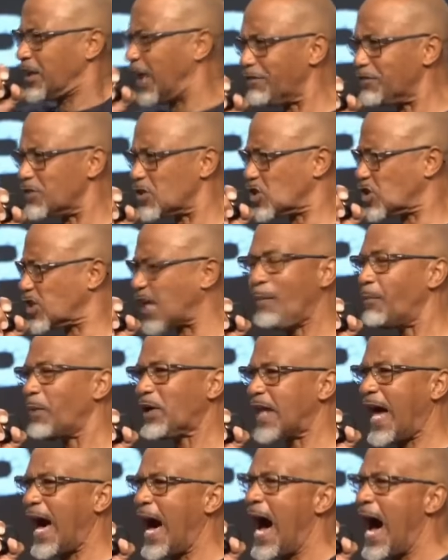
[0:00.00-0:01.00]
Give
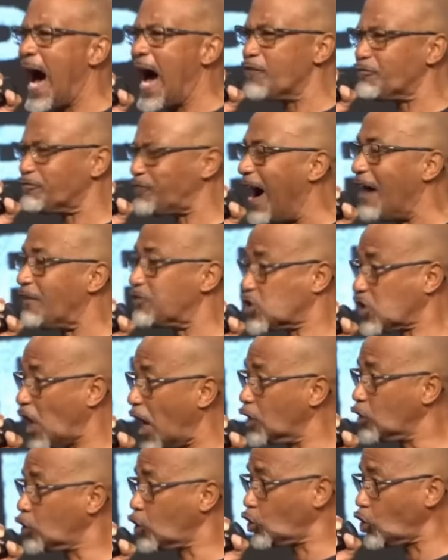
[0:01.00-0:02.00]
someone a high five,
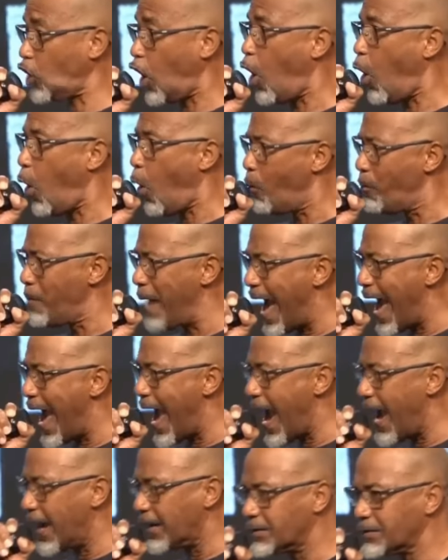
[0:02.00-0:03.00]
say, grow,
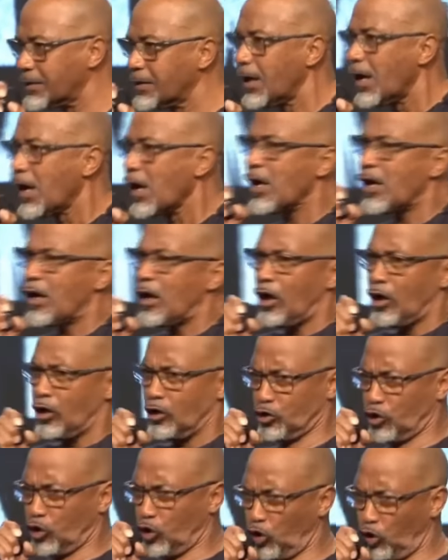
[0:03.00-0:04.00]
man.
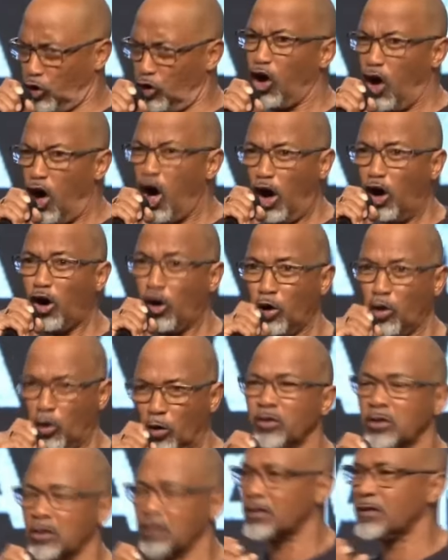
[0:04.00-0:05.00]

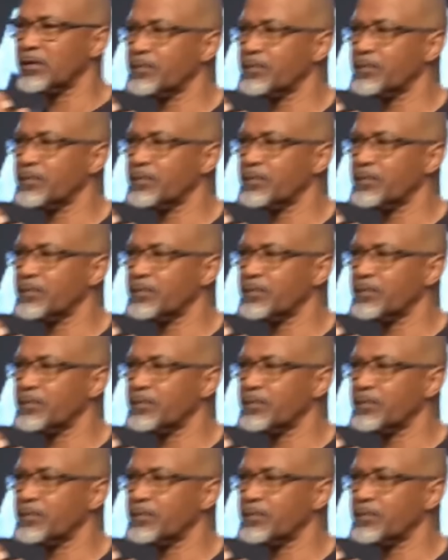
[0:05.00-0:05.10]
Grow.